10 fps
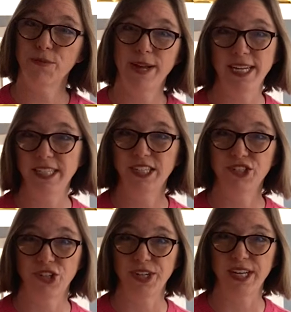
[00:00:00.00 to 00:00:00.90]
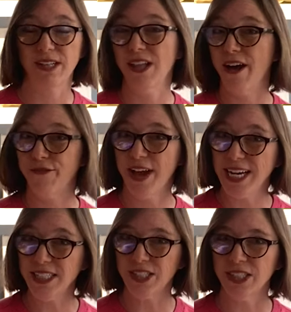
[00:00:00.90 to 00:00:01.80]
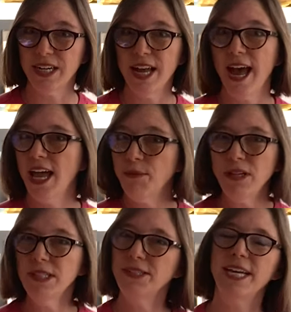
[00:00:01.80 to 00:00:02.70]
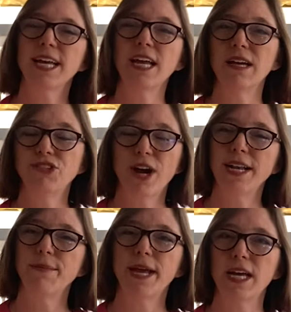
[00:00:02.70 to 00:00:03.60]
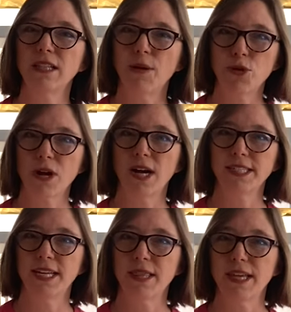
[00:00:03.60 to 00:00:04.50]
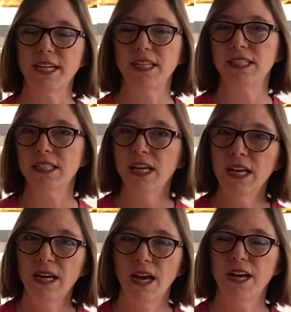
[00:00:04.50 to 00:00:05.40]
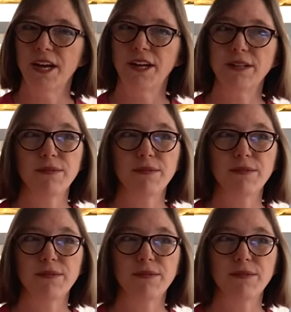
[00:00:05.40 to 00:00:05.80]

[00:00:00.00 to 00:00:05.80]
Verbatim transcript: painting journey a lot faster. And I'm also taking trying to make a lot more content that is uh,